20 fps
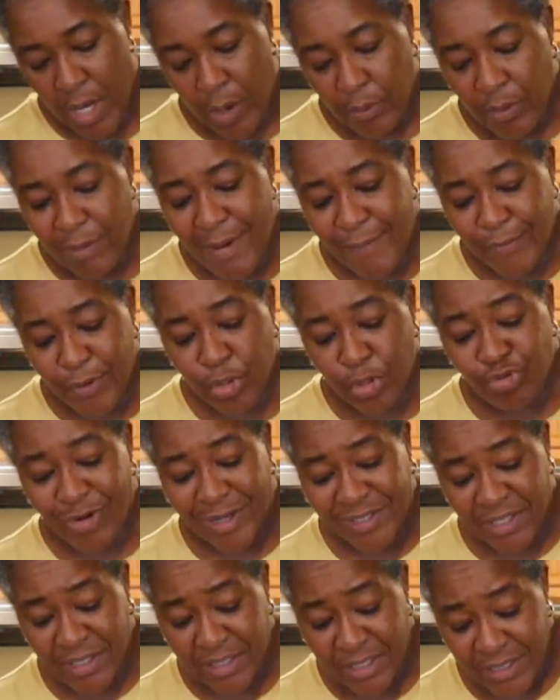Remember, your
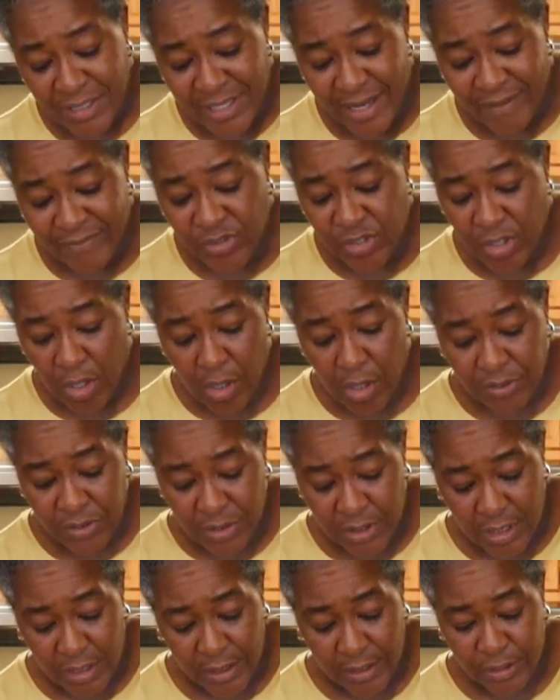dressing does have
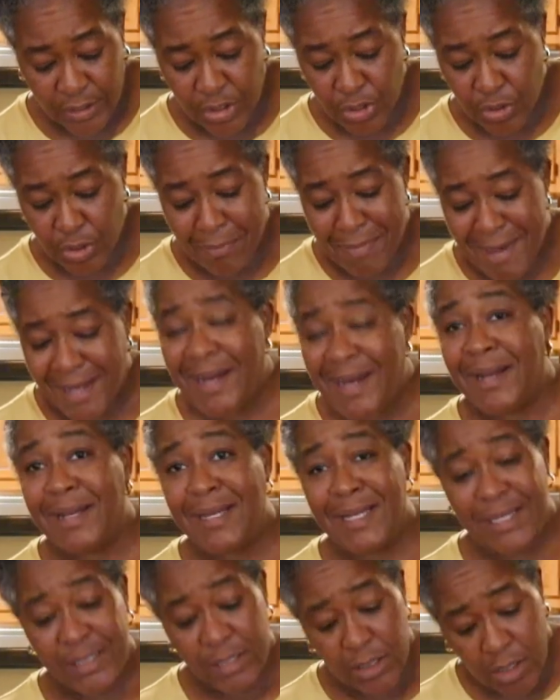salt, so you may not
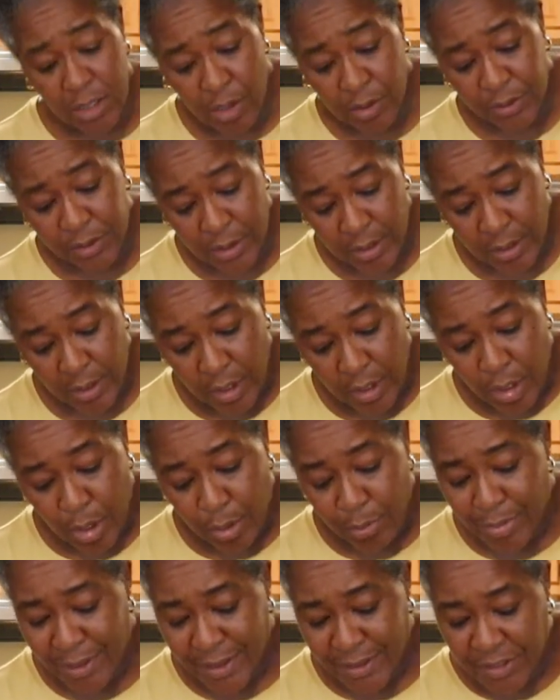need salt,
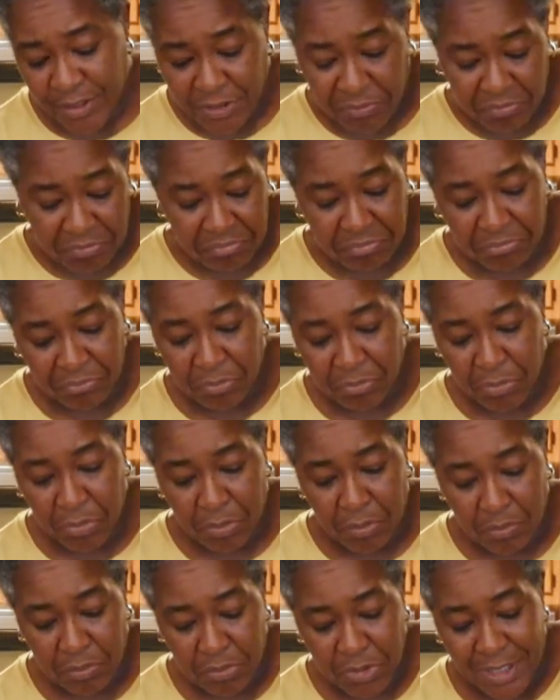but
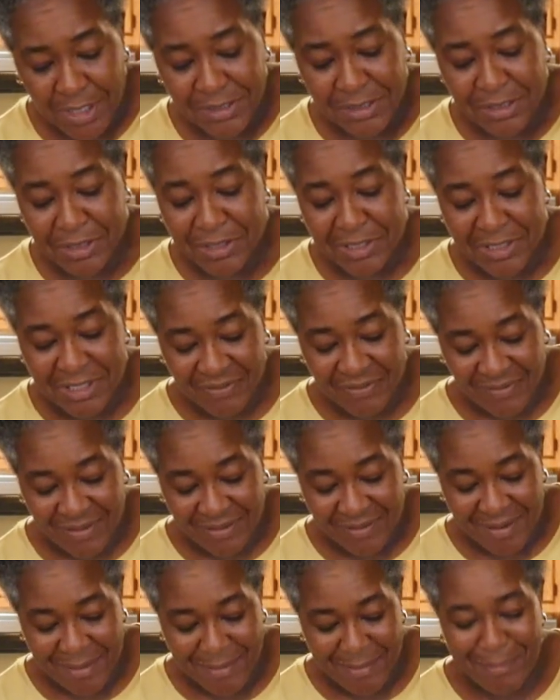taste it and see if it
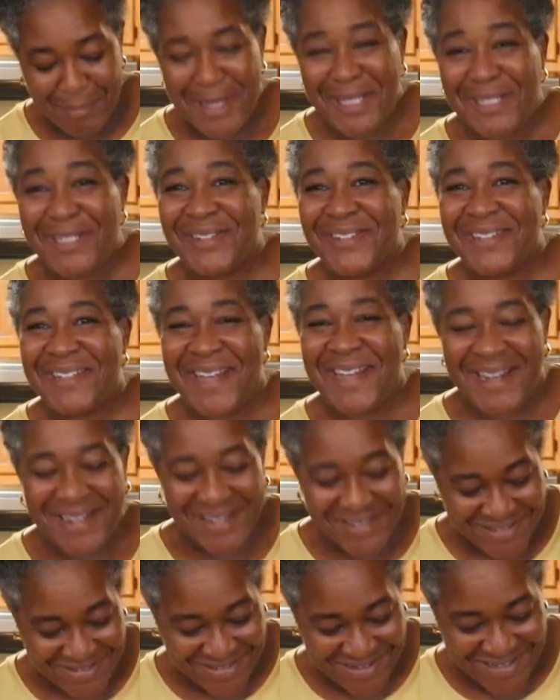meets your
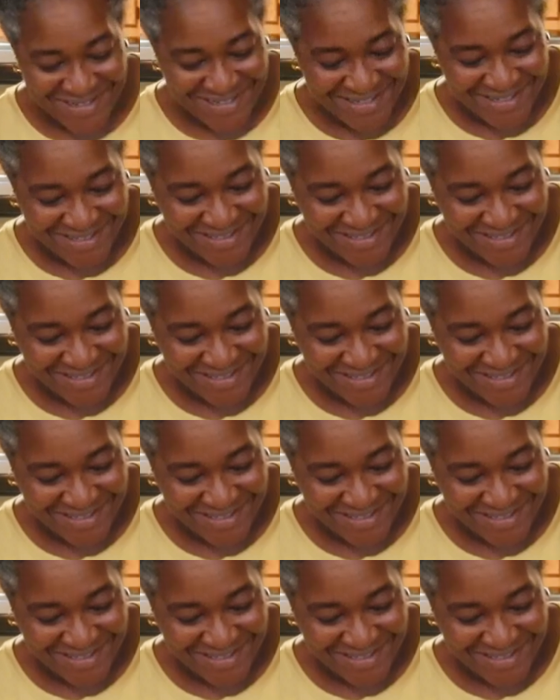standards, right?